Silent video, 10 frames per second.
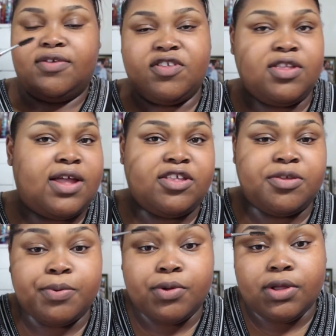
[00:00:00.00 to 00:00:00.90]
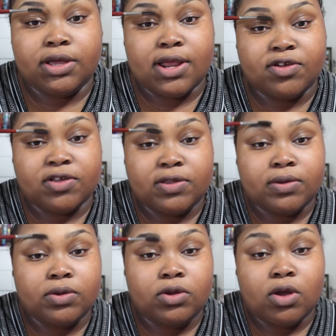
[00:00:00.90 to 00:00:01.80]
it's just a nice spoolie, and I
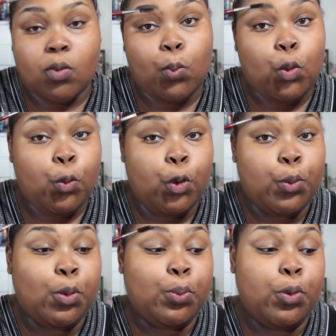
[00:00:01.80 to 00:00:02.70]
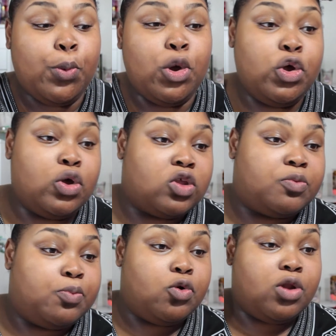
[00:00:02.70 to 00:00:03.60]
just, you know,
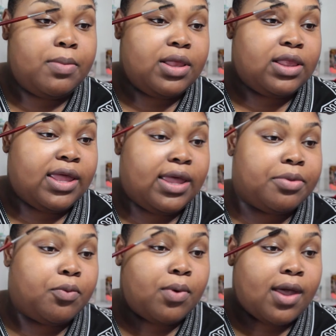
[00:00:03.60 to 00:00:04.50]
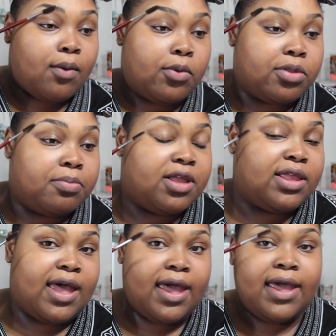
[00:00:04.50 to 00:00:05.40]
spool them and lay them the way I want them to
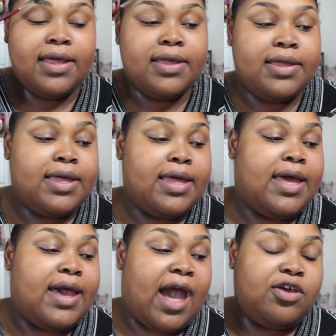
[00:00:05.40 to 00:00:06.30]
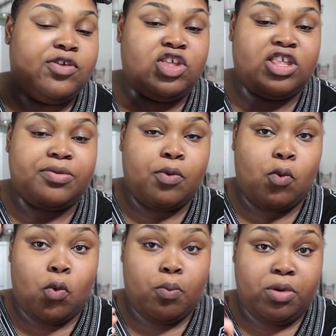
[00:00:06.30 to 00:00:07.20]
lay. I use this
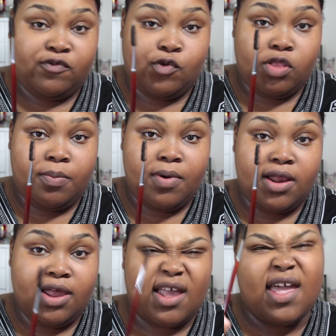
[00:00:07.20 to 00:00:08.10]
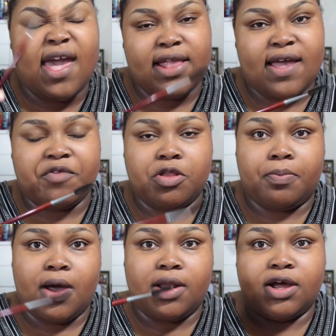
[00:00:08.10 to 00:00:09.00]
before the product and after the
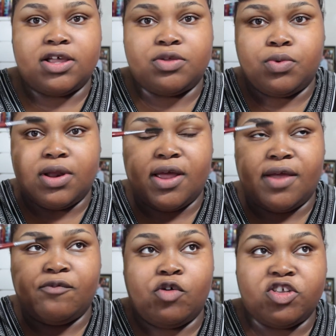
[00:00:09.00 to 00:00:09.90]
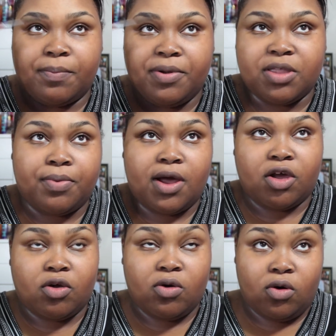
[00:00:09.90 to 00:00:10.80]
product, because once I put the
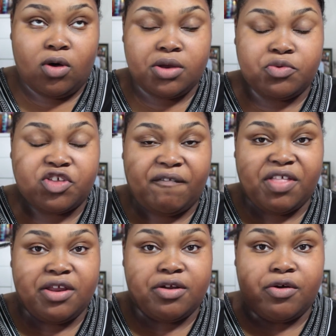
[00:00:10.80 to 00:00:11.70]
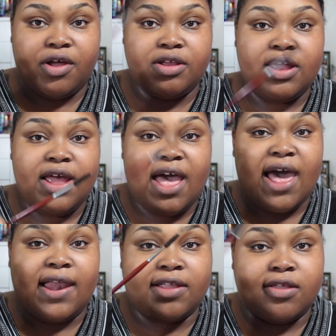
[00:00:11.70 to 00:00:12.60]
product on, once I've laid it on,
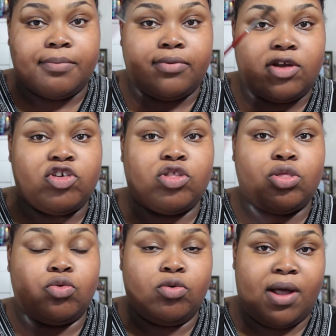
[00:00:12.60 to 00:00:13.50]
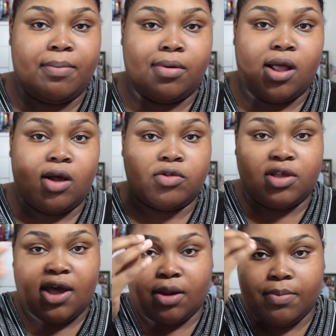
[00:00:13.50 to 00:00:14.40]
I like to brush it through my brows
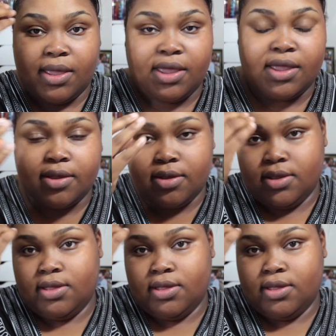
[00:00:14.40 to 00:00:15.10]
to kind of make it